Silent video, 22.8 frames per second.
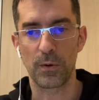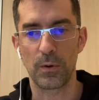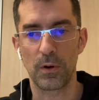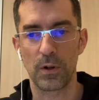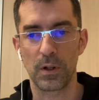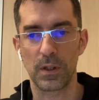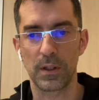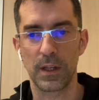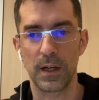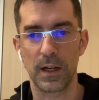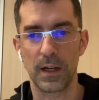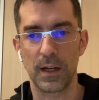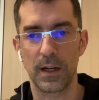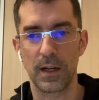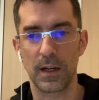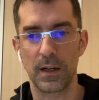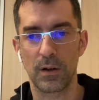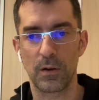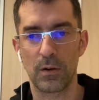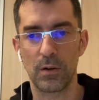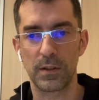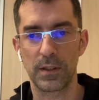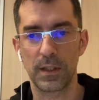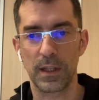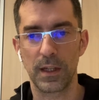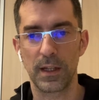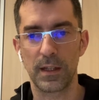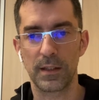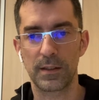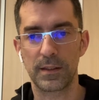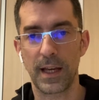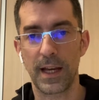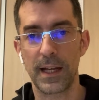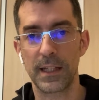through all
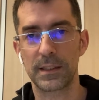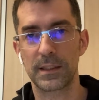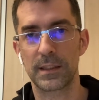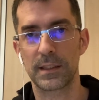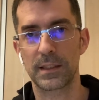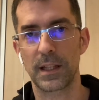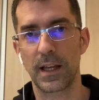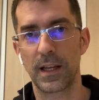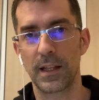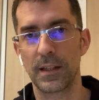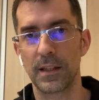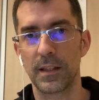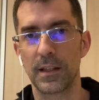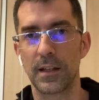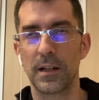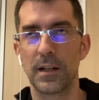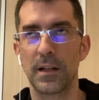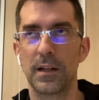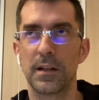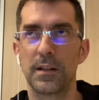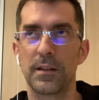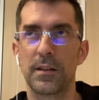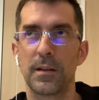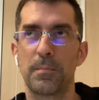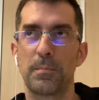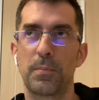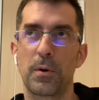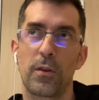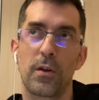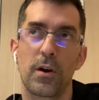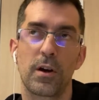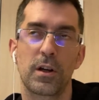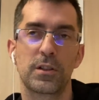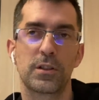the tests and the
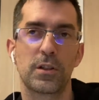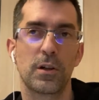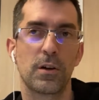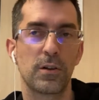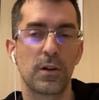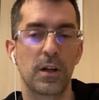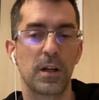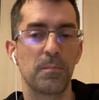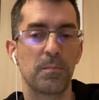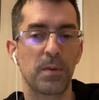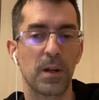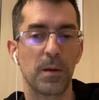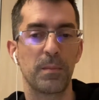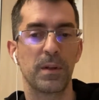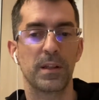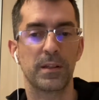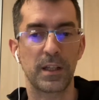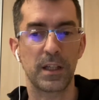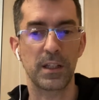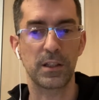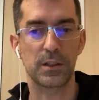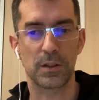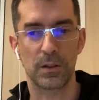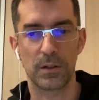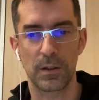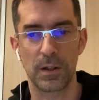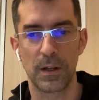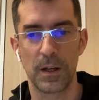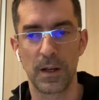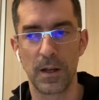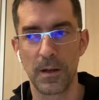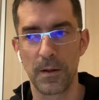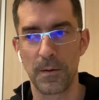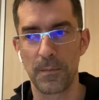production and
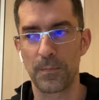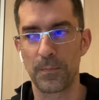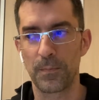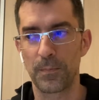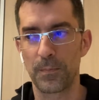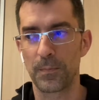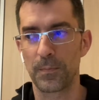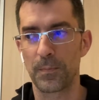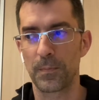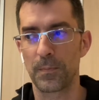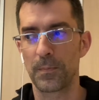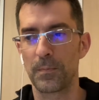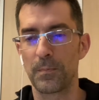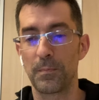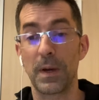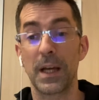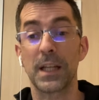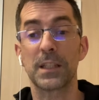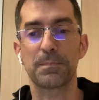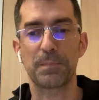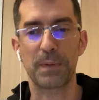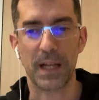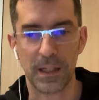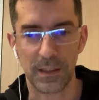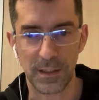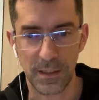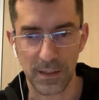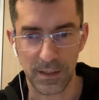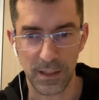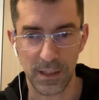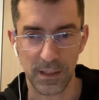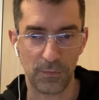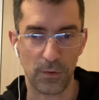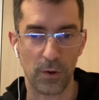implementation best
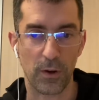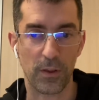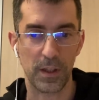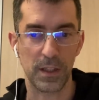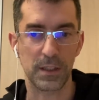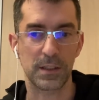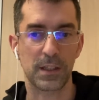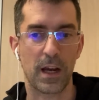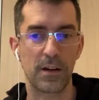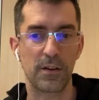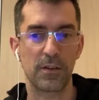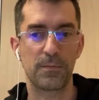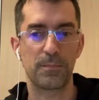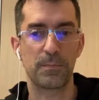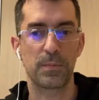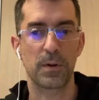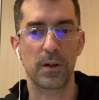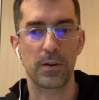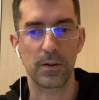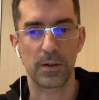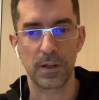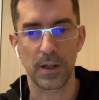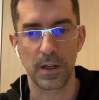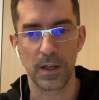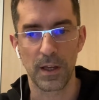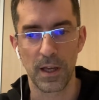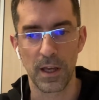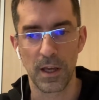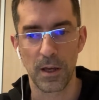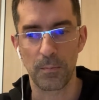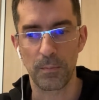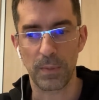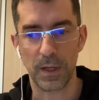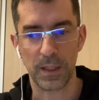practices for this kind of product.
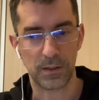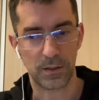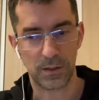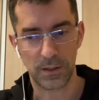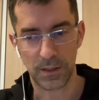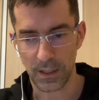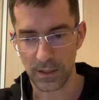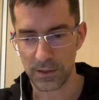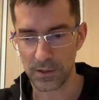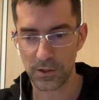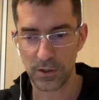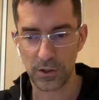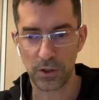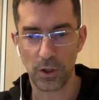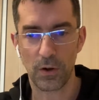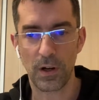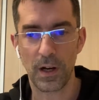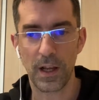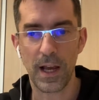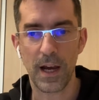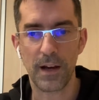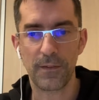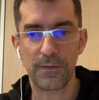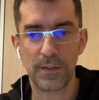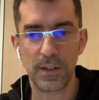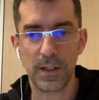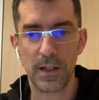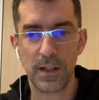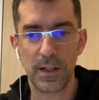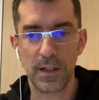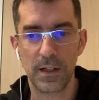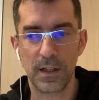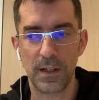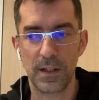But just shortly
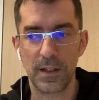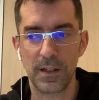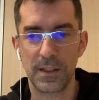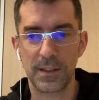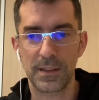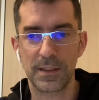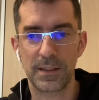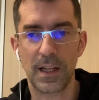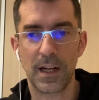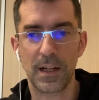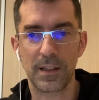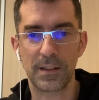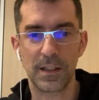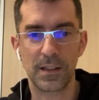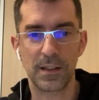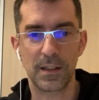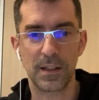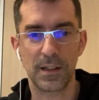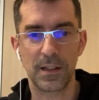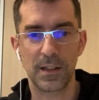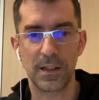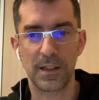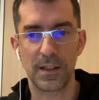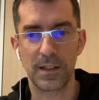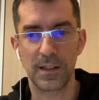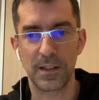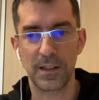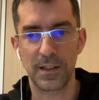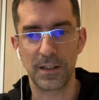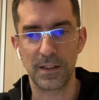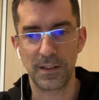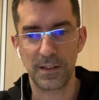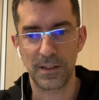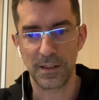after starting
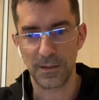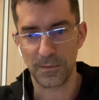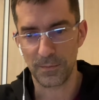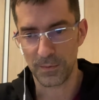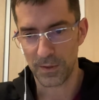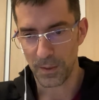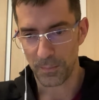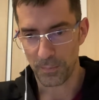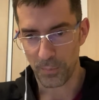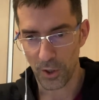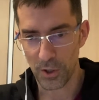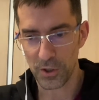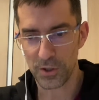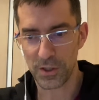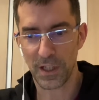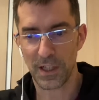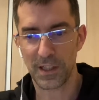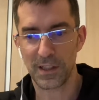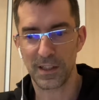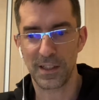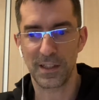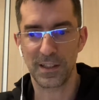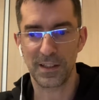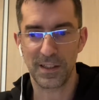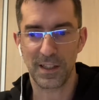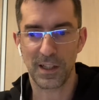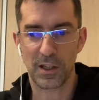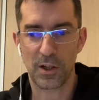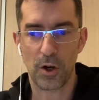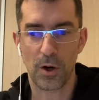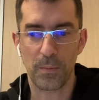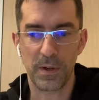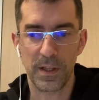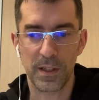the project, the
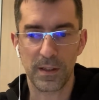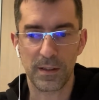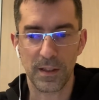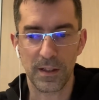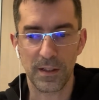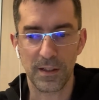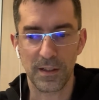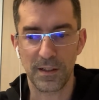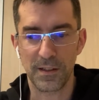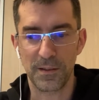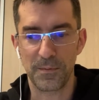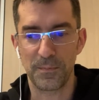COVID